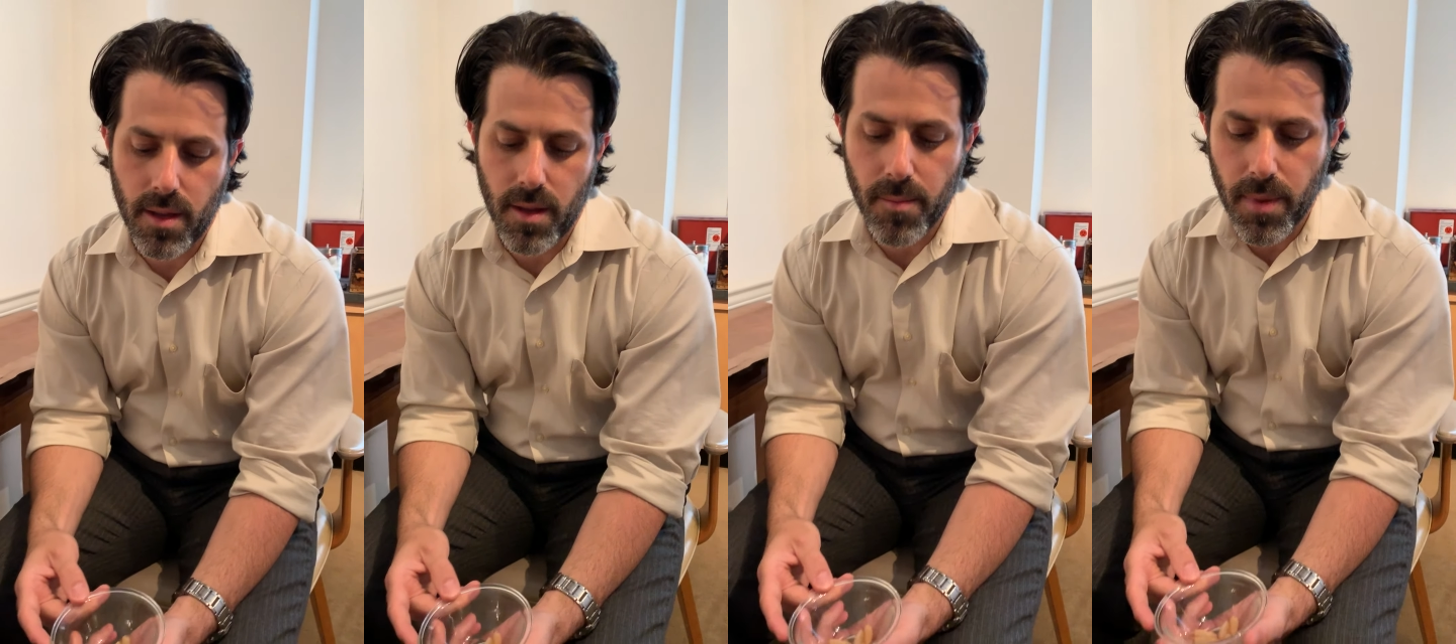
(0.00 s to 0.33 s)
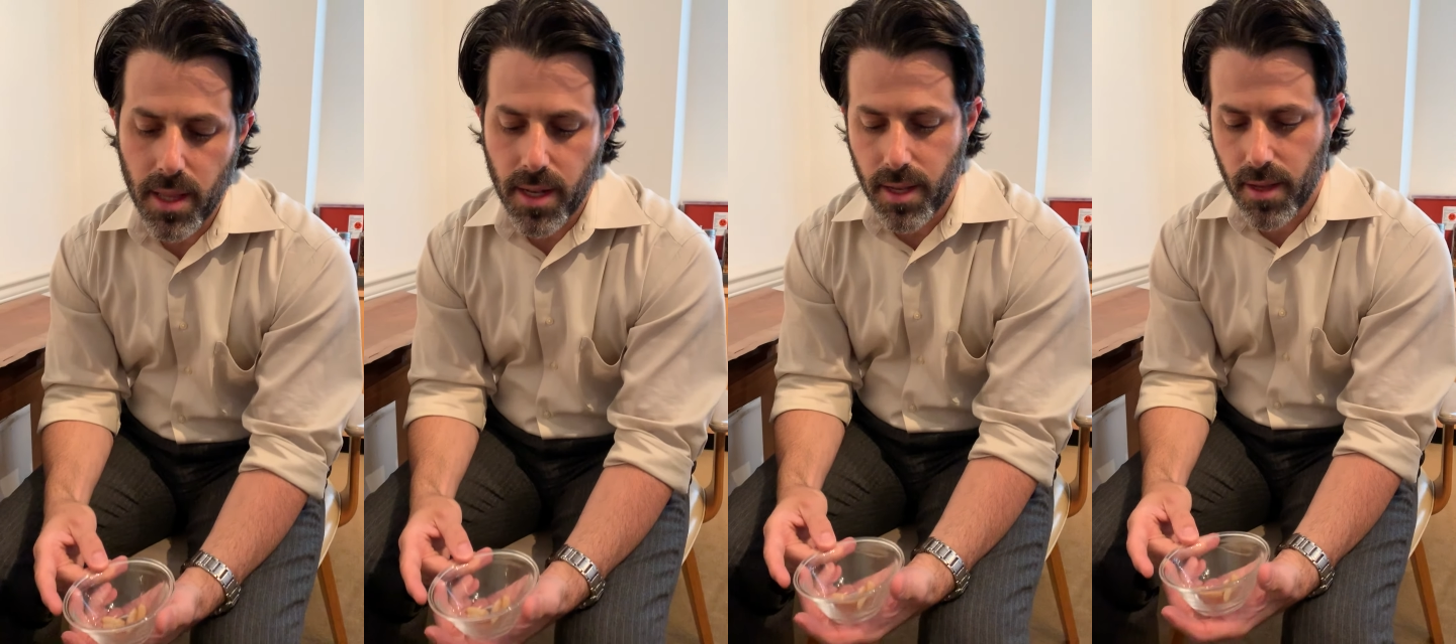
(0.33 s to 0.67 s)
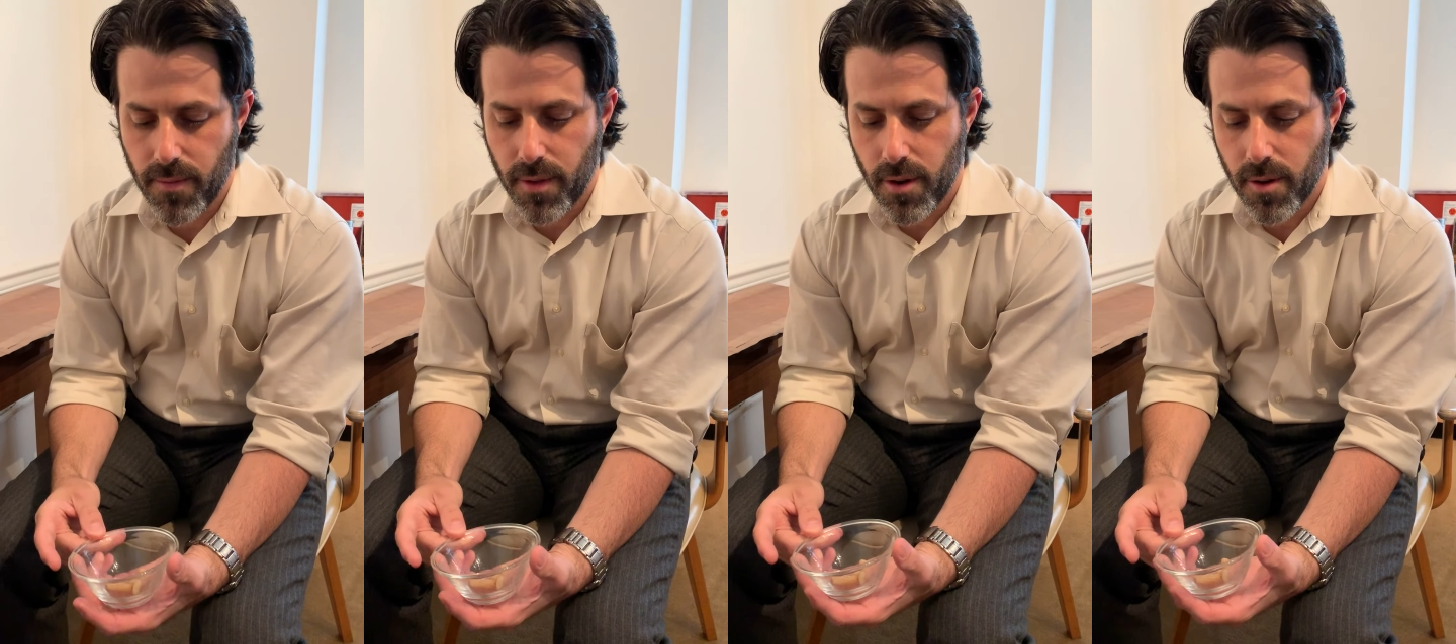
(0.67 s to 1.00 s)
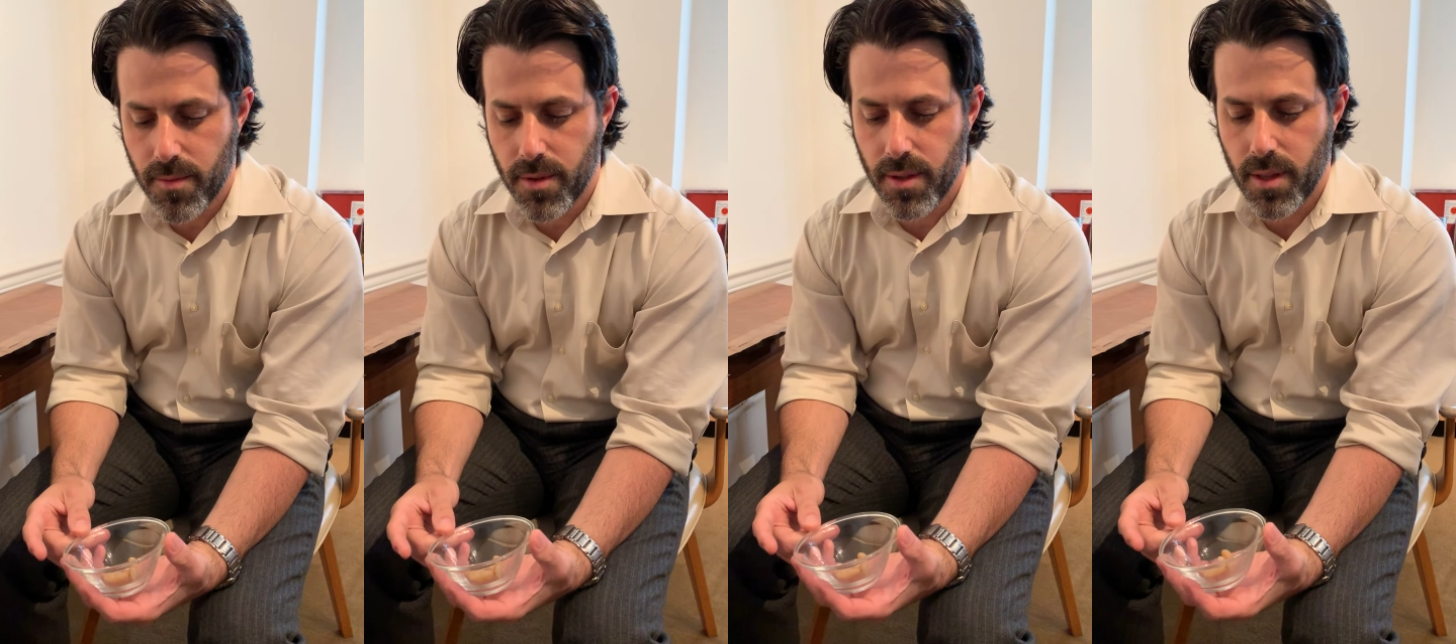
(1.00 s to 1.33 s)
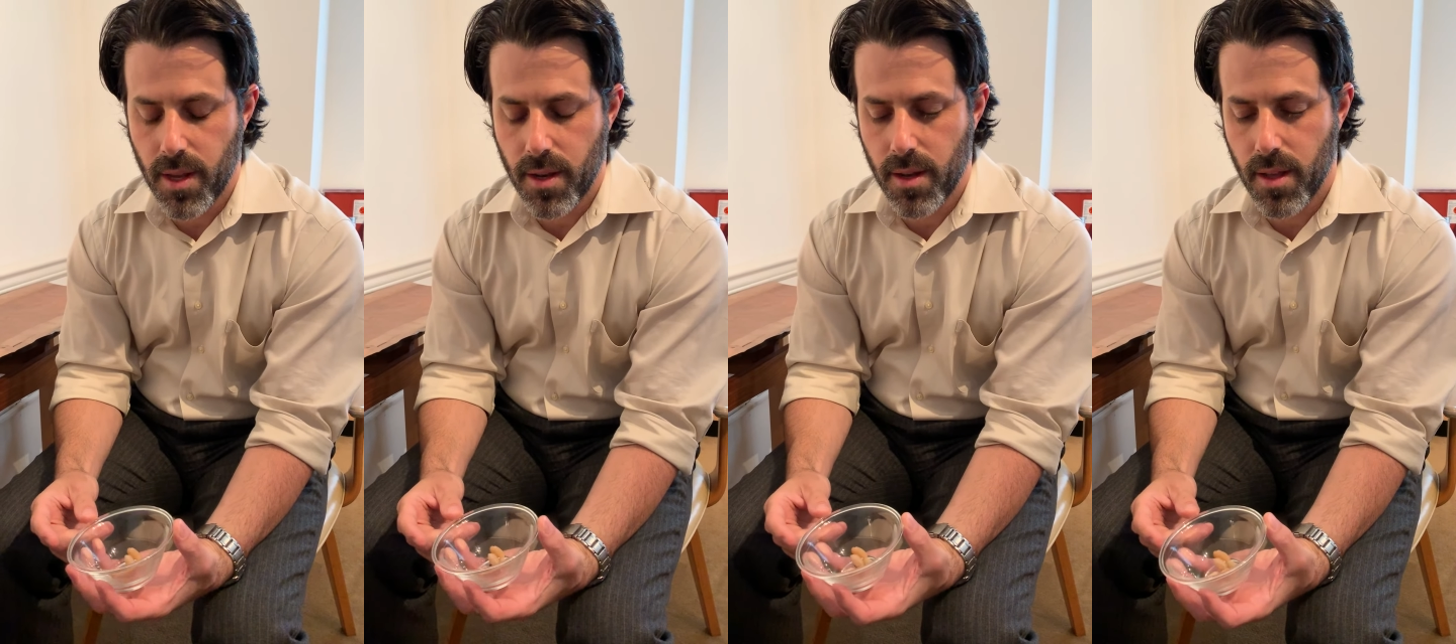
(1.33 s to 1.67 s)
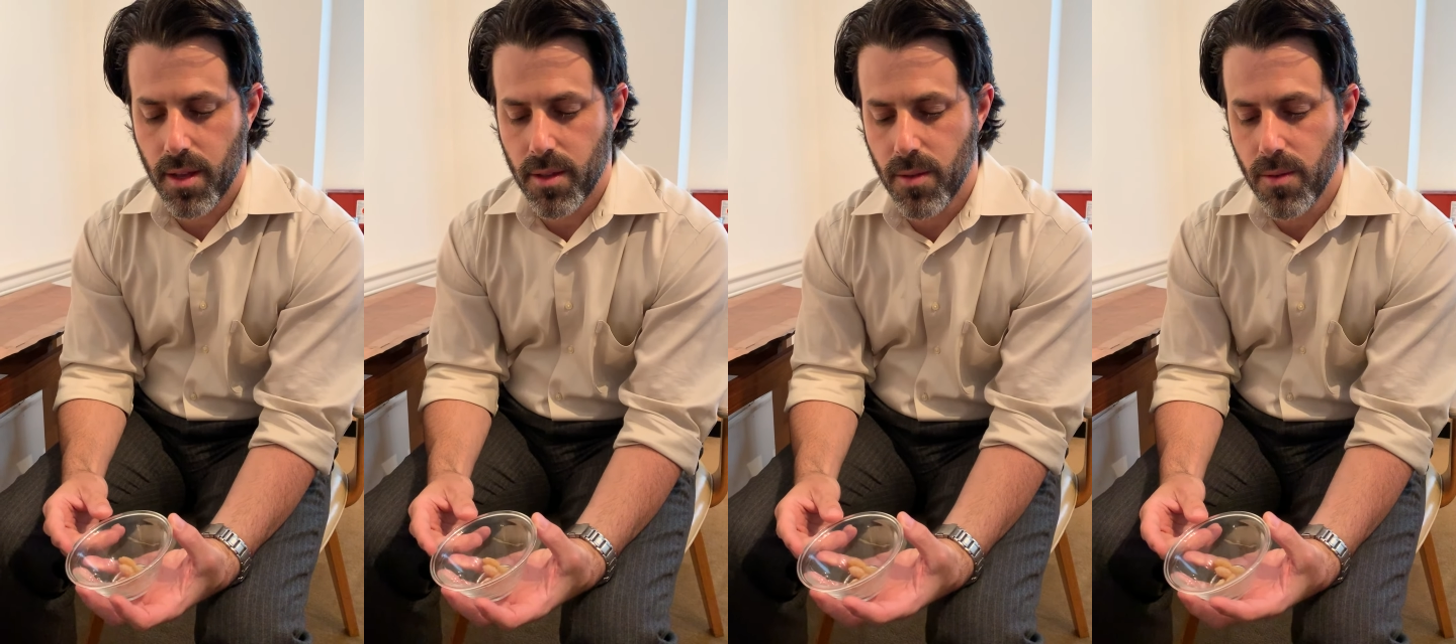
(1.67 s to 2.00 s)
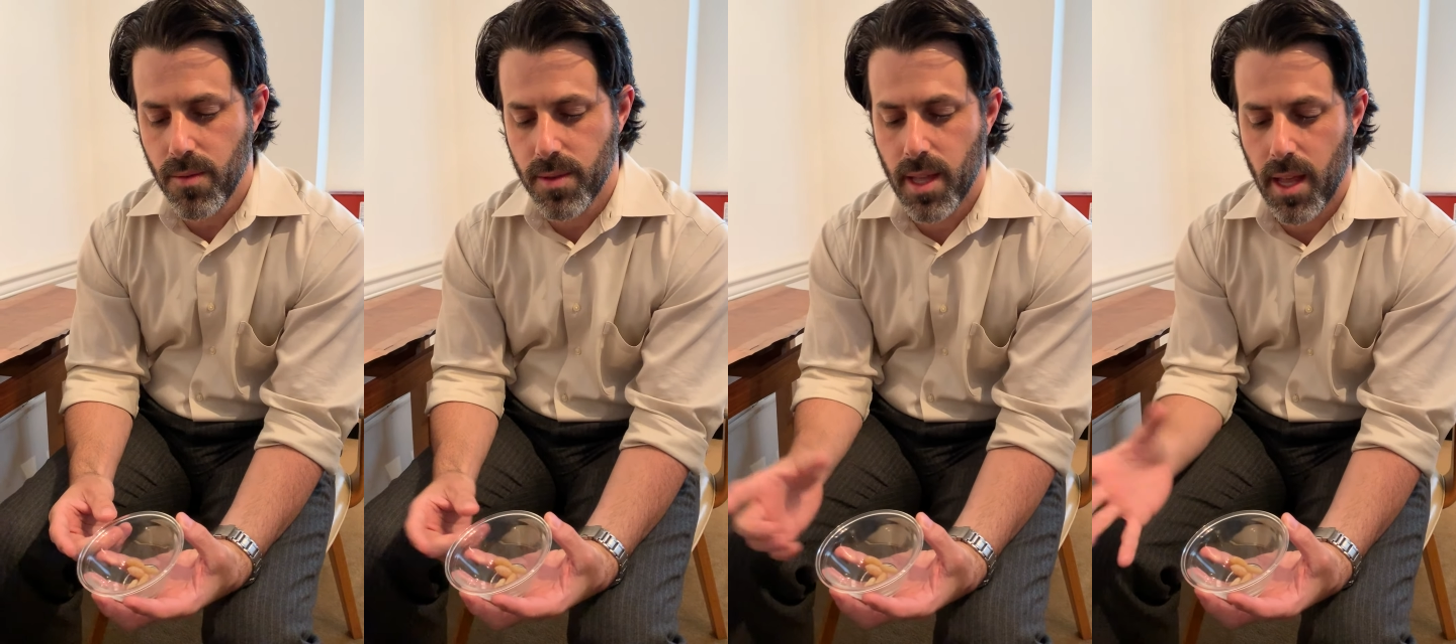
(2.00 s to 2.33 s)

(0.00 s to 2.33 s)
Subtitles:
ability of the herb to then use